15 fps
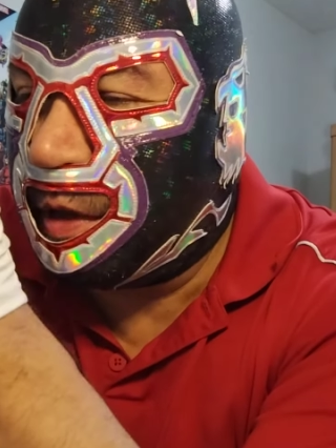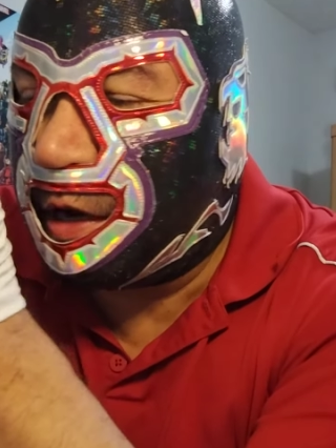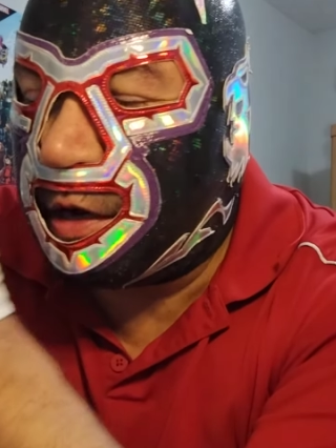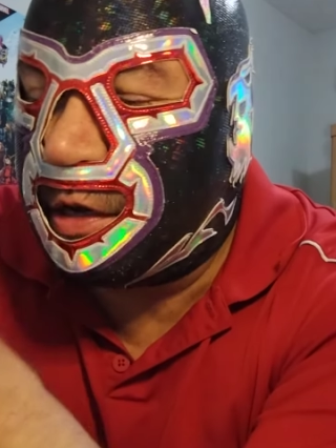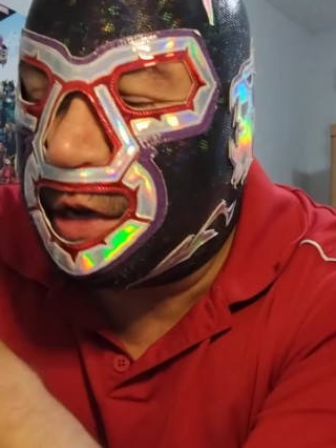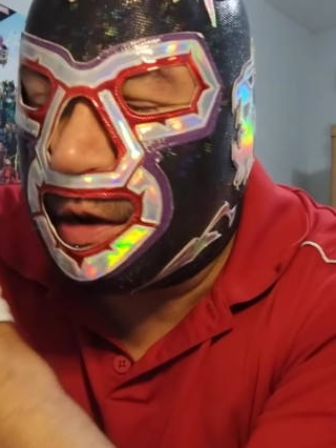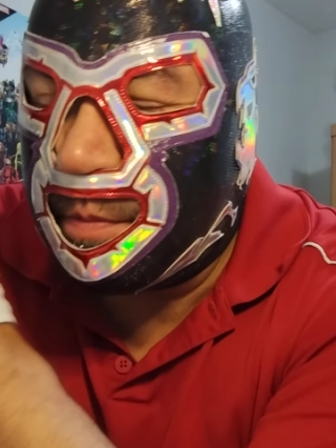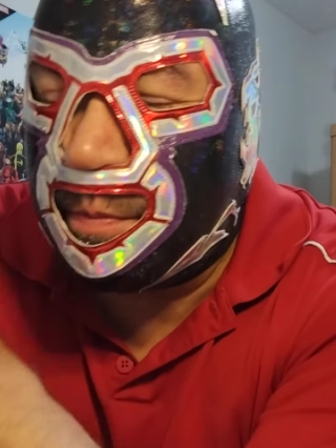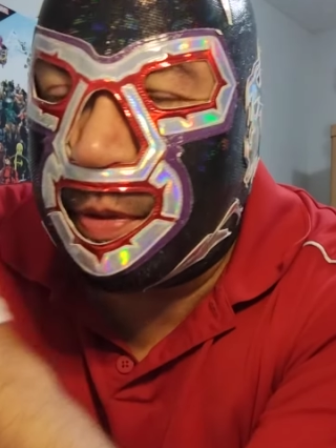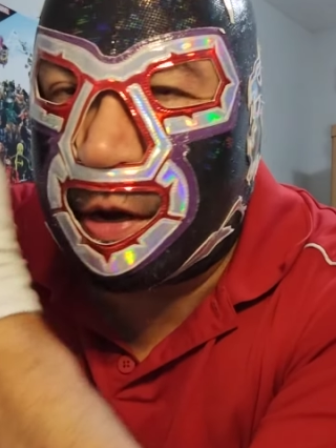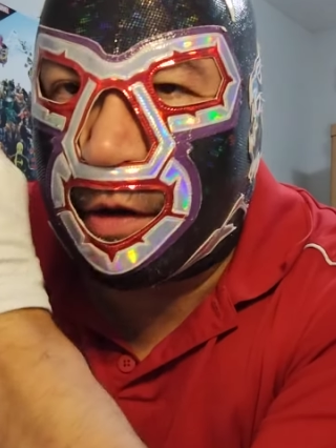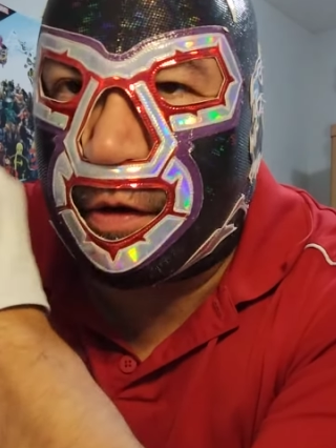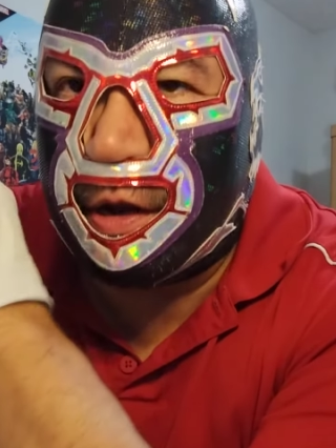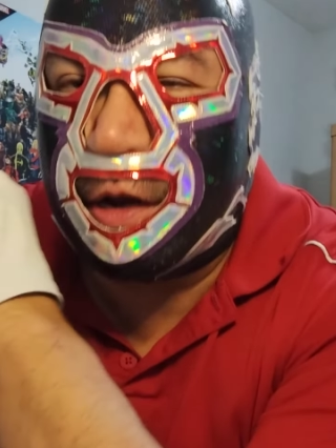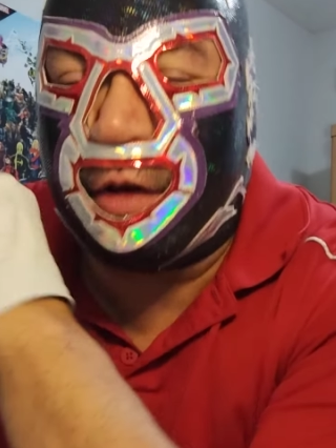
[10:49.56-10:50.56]
been a dumb
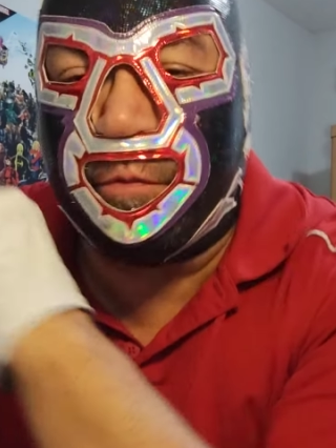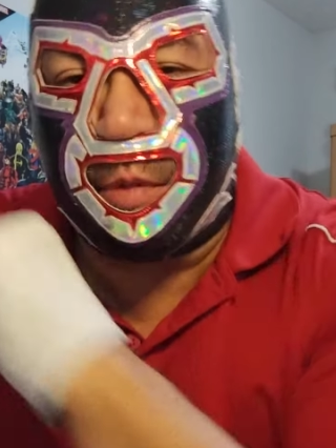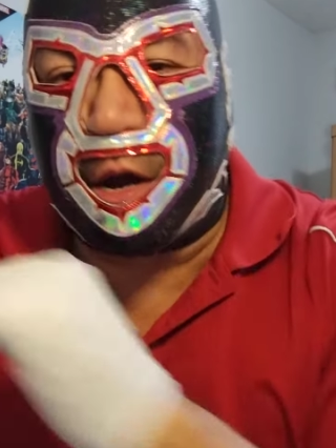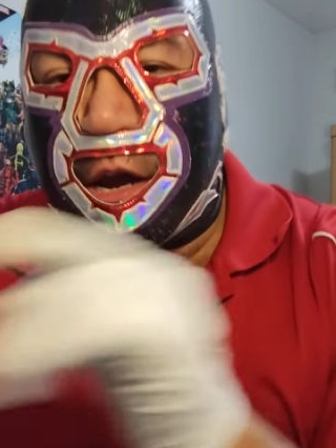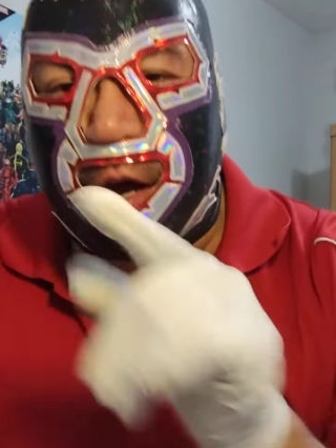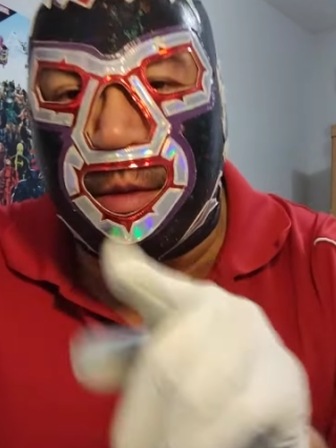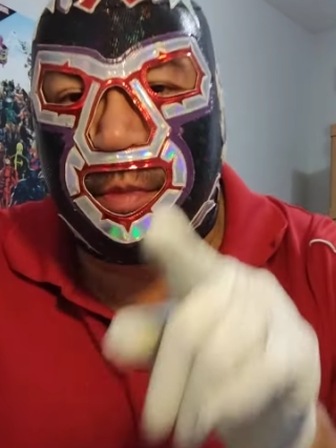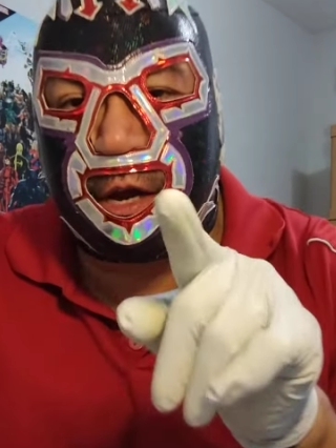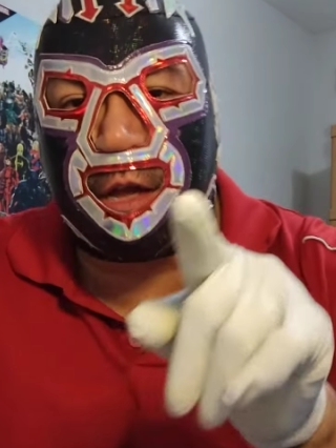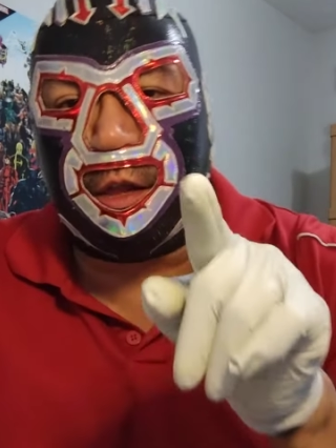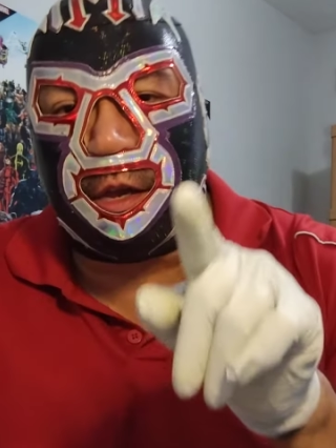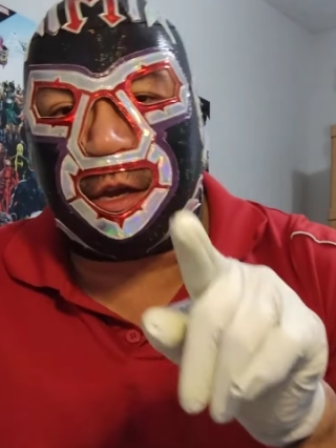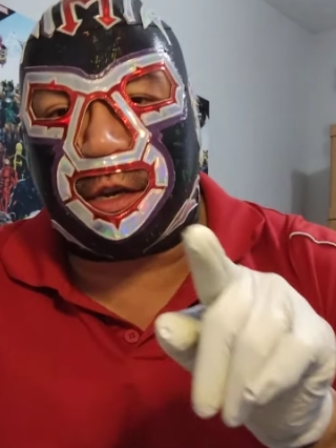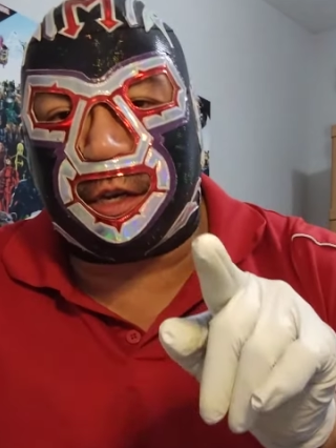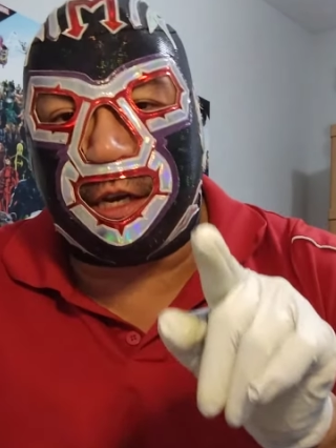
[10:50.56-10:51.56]
period of my comic
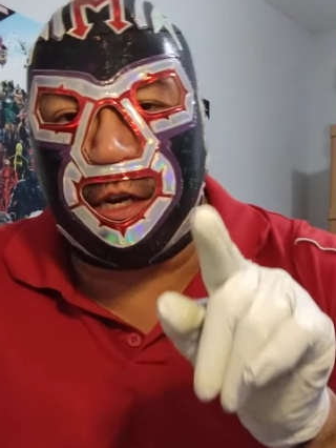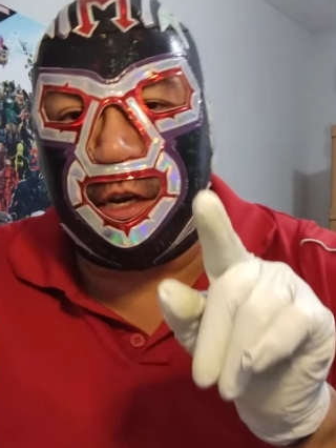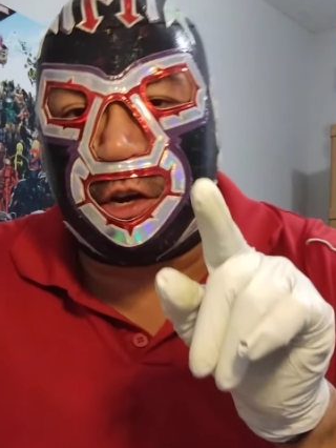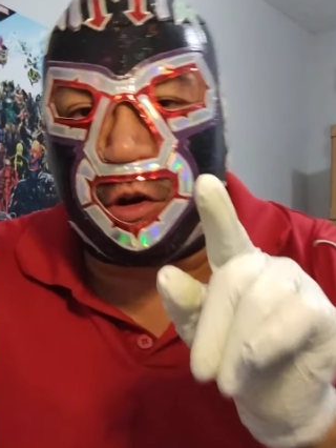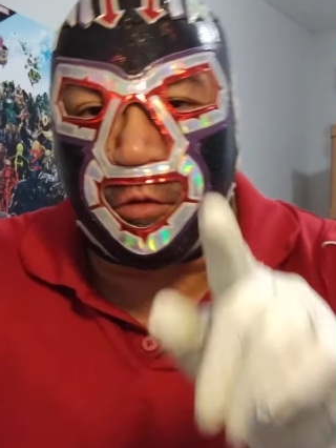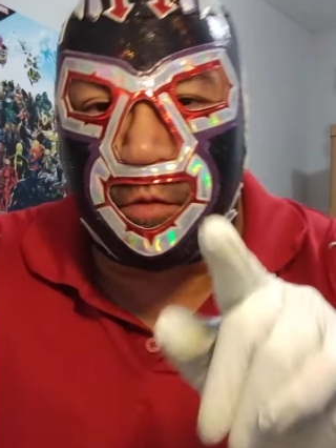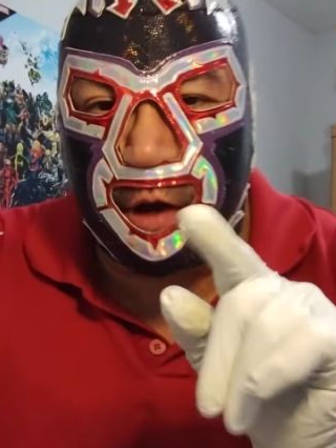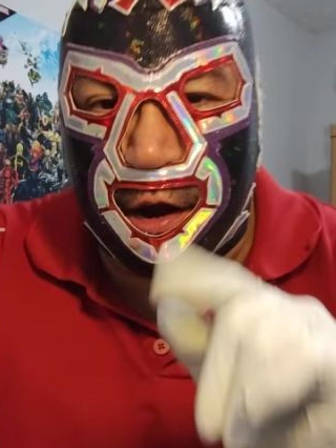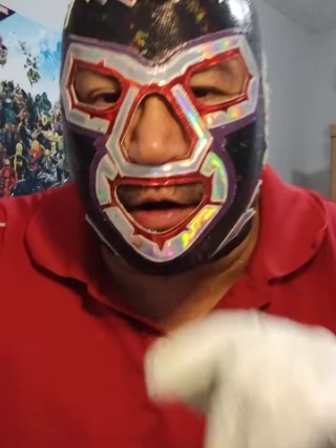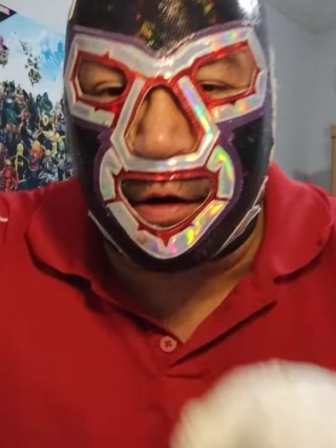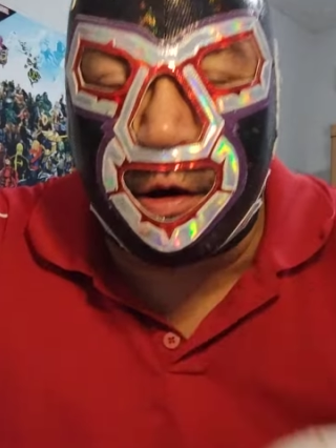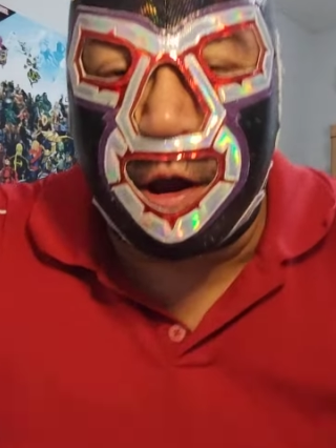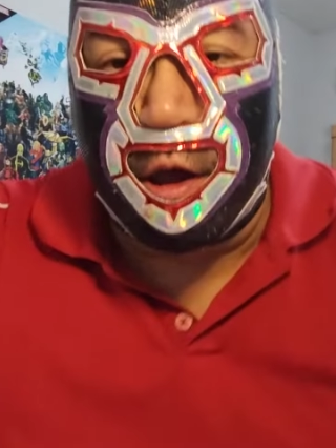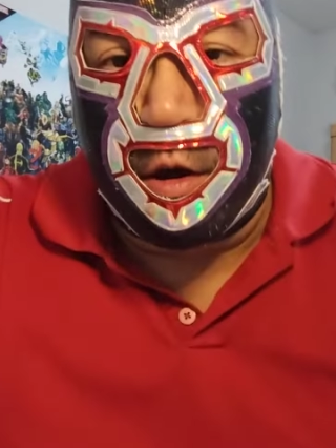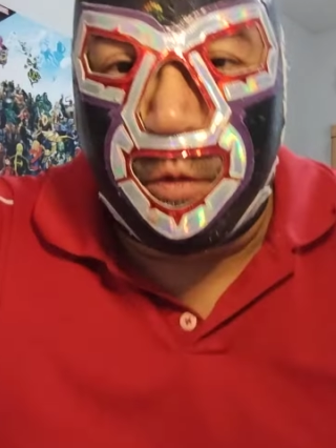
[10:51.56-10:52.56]
collecting career